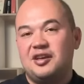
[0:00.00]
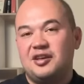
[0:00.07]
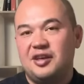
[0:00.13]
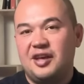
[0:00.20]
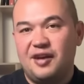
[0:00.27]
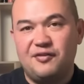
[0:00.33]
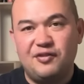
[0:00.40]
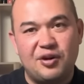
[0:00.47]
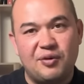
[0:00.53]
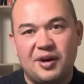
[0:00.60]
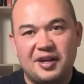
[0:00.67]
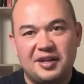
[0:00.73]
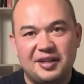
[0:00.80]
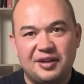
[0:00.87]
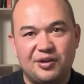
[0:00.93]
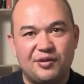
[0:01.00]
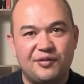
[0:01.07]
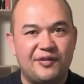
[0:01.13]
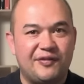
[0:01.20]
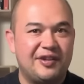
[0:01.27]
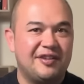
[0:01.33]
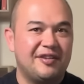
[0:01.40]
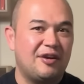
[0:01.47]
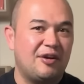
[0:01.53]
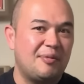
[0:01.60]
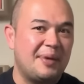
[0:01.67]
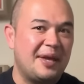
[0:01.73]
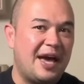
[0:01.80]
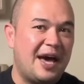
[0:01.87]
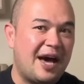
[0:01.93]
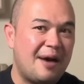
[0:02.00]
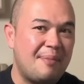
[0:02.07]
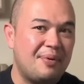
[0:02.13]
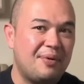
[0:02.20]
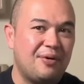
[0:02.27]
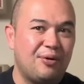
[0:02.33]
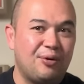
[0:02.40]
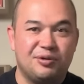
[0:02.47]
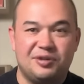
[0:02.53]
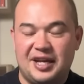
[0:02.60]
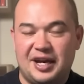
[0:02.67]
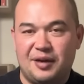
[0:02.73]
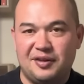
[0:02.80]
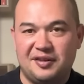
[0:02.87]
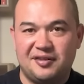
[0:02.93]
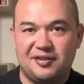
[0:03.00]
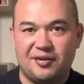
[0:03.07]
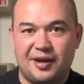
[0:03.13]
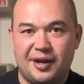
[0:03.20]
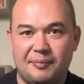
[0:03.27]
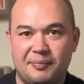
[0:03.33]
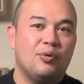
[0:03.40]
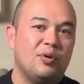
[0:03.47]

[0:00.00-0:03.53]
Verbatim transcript: you have no idea of if it's going to be up or down this time.